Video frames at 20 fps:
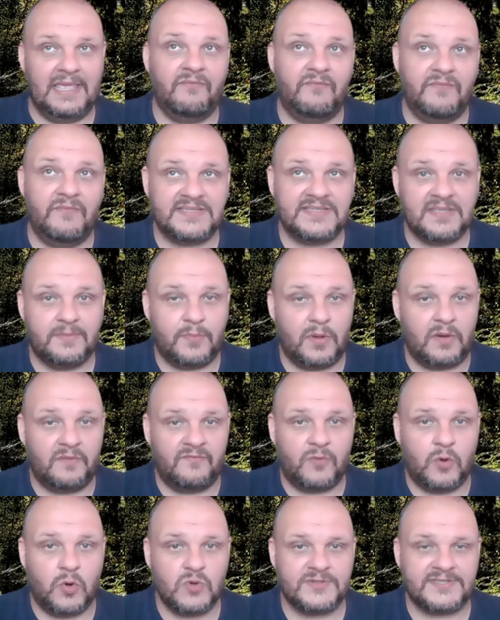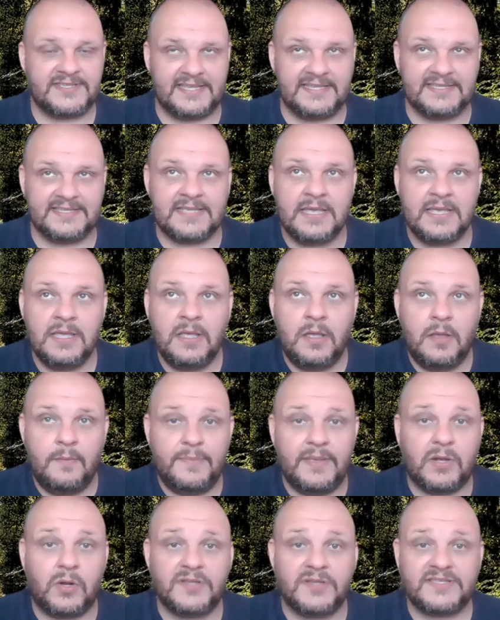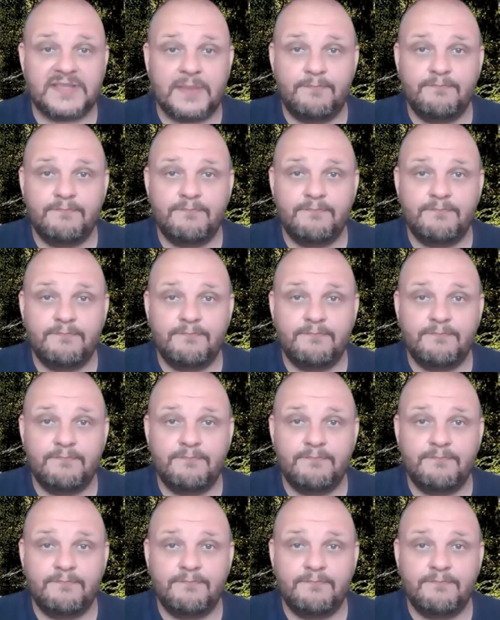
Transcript: invisible forces because